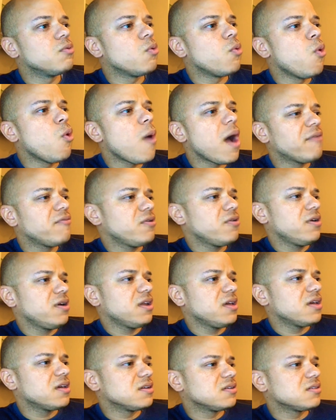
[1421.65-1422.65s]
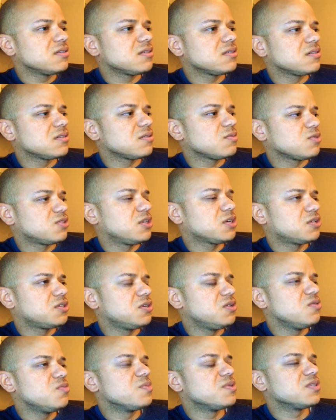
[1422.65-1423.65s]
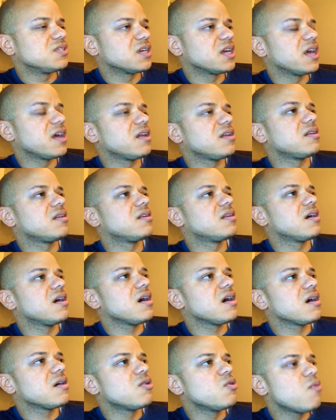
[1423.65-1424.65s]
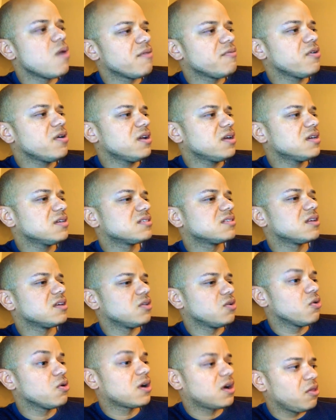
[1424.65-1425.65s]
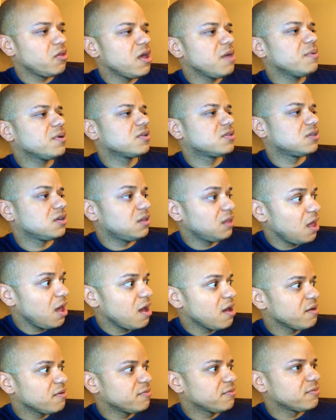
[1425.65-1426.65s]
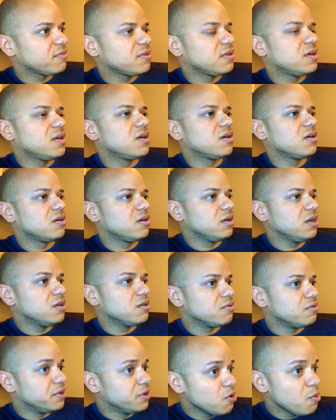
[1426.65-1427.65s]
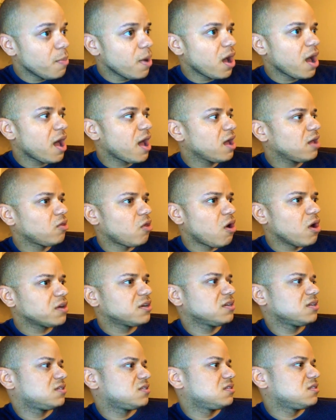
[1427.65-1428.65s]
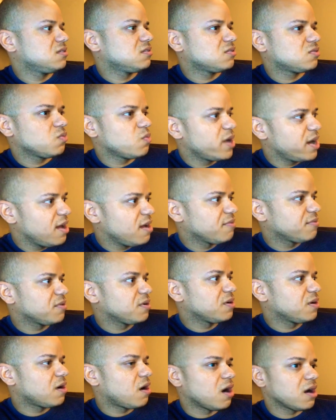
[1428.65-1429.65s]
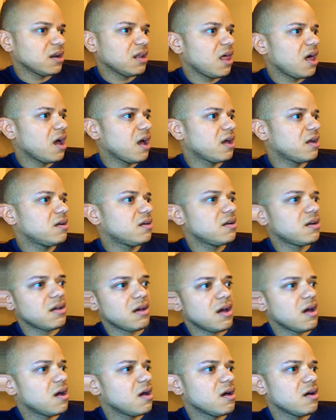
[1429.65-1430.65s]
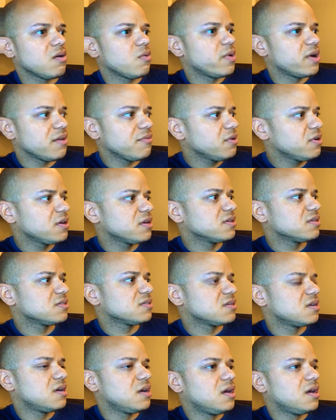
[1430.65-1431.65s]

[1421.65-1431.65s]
whoever it is, we'll stick to humans again. Whoever it is that you're claiming to love, nearby, long distance, whatever, online, whatever it is.